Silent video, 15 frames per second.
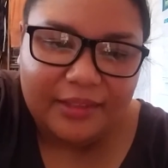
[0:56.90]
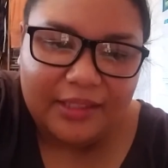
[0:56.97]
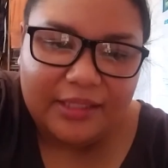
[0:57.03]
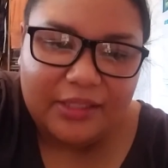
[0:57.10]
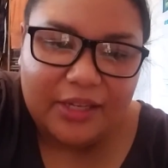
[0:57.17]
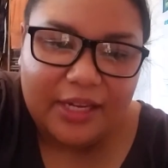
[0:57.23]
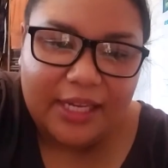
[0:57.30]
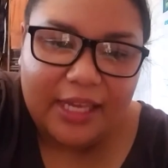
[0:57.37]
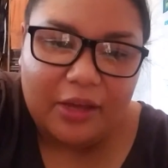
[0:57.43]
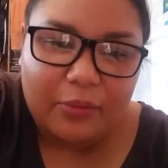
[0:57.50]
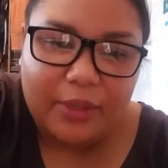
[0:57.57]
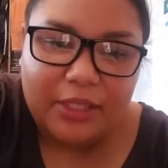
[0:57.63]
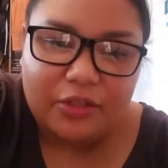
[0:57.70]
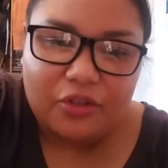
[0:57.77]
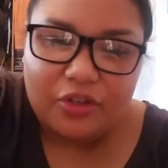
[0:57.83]
So I can't
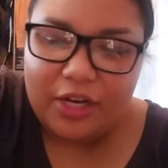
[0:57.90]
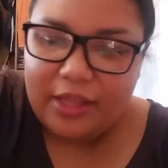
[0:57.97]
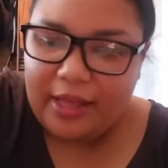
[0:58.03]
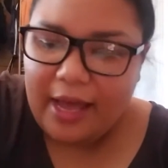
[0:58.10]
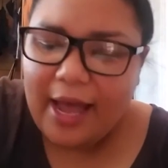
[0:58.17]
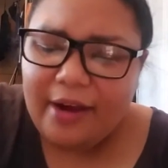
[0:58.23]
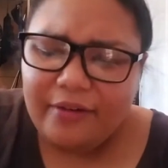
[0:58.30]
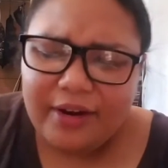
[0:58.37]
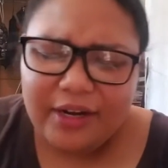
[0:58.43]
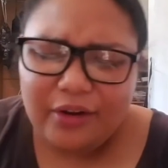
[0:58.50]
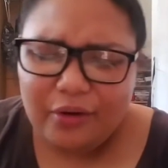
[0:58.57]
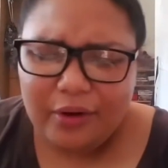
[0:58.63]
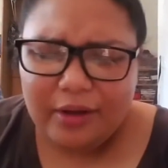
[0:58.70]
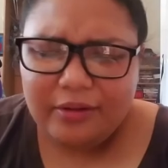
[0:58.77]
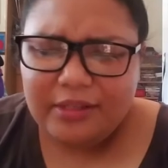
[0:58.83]
wait to try that. I already
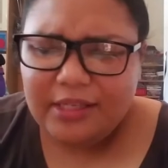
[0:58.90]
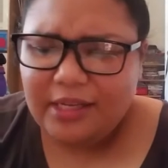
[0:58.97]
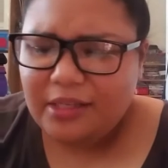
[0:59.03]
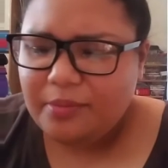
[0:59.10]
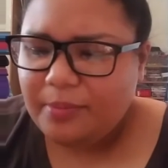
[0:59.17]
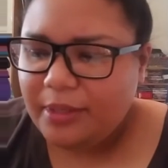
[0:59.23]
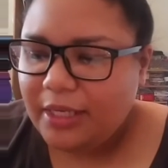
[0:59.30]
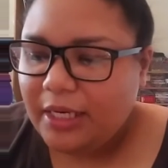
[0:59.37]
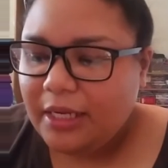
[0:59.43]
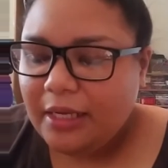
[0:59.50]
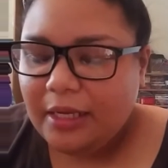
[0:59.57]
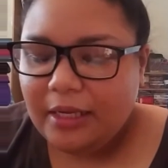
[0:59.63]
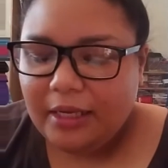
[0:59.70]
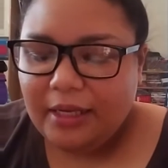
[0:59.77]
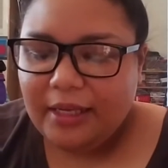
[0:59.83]
know how it tastes, but
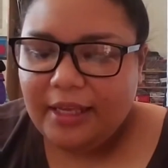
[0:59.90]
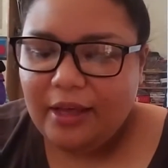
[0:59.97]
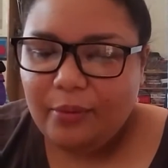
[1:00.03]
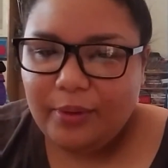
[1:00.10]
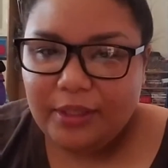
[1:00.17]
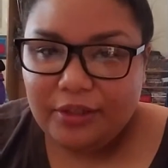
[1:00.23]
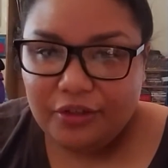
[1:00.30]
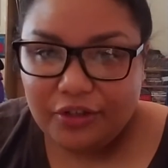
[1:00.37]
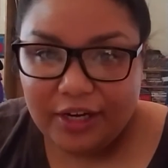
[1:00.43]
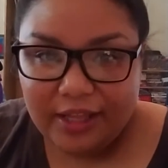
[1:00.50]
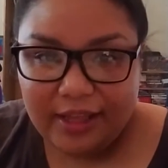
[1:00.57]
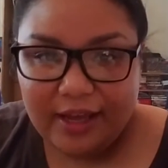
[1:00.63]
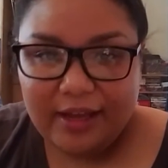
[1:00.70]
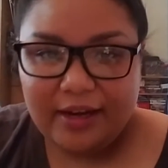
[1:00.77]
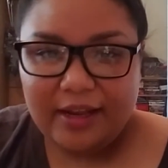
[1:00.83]
can't wait to try
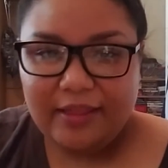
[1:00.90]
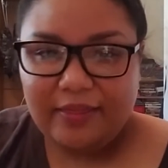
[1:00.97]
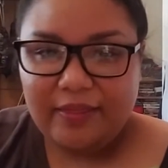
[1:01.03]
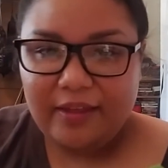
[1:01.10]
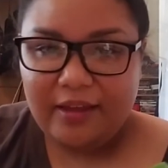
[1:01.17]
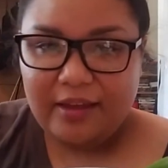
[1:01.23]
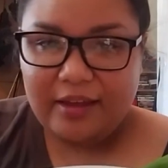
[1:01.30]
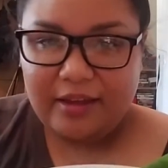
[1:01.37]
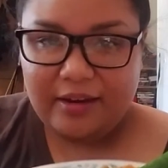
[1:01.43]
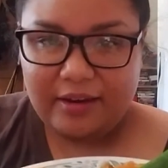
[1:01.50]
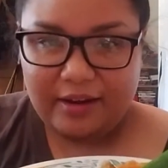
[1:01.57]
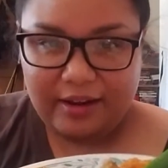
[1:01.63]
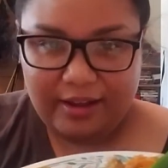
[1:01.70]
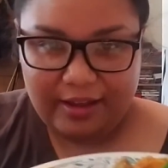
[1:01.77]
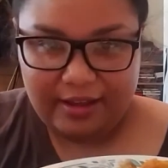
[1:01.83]
that. And
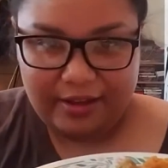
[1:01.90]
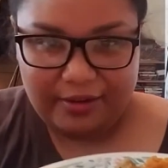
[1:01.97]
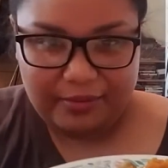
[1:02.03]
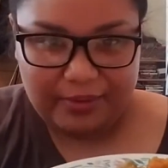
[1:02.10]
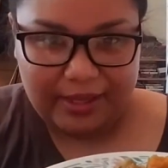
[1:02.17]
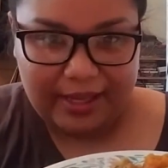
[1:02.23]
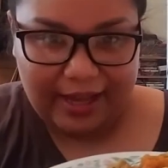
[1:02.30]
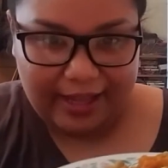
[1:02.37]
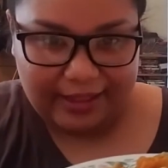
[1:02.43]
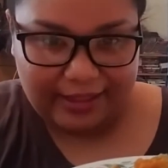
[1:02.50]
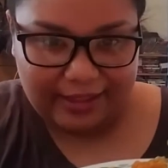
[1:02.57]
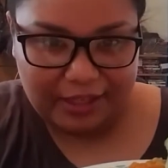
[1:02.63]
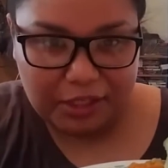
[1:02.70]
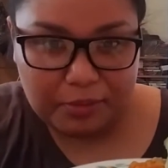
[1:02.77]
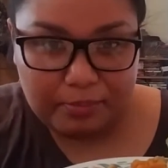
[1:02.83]
then we got
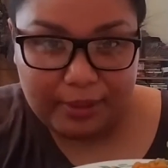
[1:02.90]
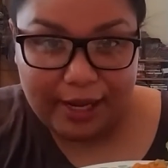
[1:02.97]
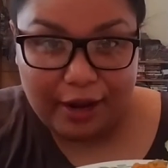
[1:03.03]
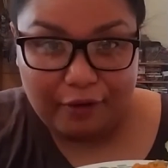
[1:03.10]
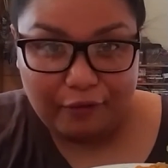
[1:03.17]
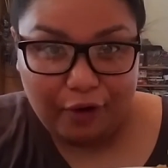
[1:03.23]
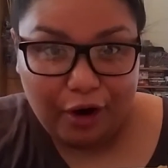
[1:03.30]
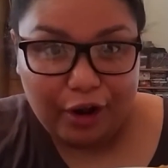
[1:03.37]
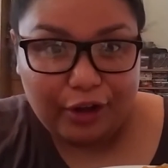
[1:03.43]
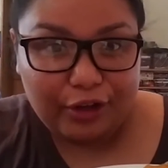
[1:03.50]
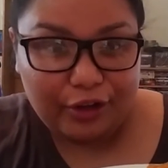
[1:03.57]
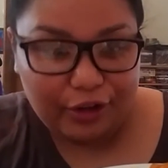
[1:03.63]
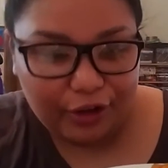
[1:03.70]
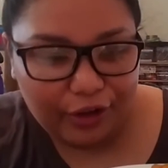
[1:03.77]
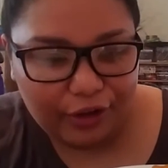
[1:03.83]
this plate right
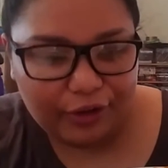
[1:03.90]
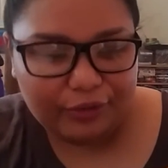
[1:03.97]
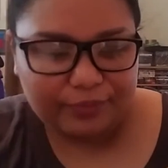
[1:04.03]
here,